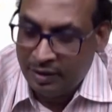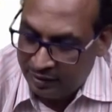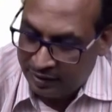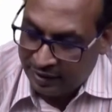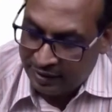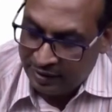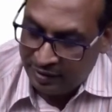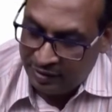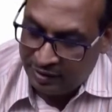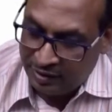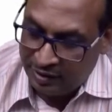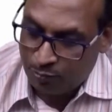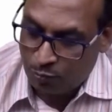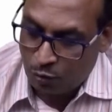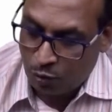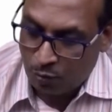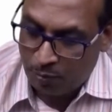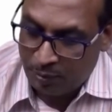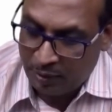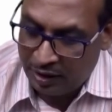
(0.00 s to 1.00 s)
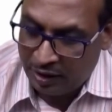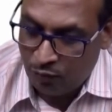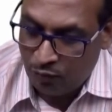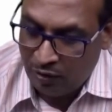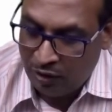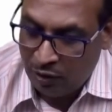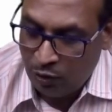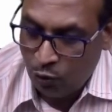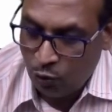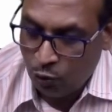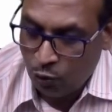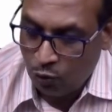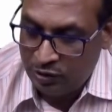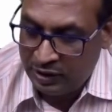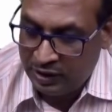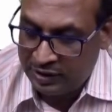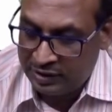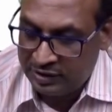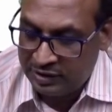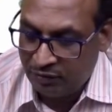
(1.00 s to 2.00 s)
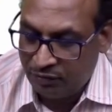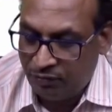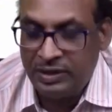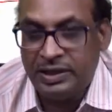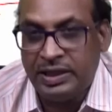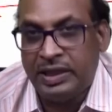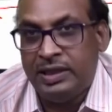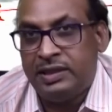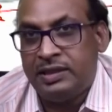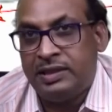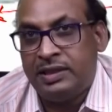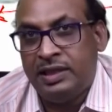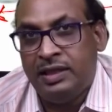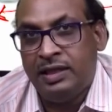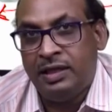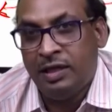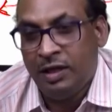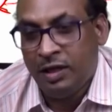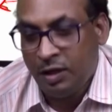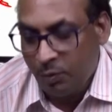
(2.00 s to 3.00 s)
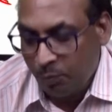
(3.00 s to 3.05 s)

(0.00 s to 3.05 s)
then this propeller will lose its efficiency.